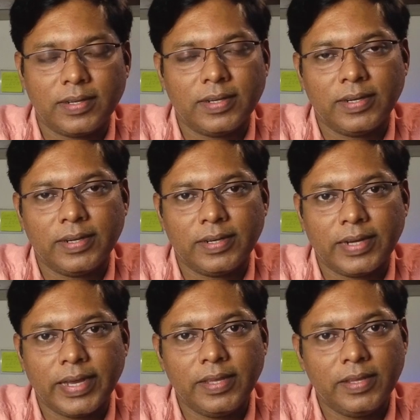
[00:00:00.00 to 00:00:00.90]

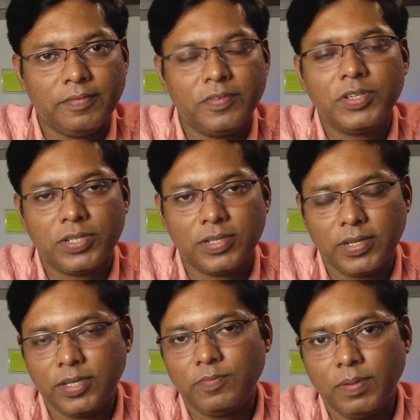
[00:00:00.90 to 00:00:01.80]
I wished
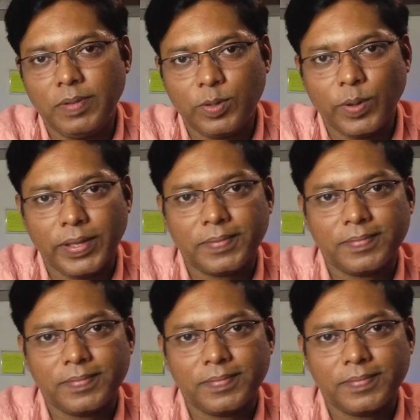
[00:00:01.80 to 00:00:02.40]
it will be going.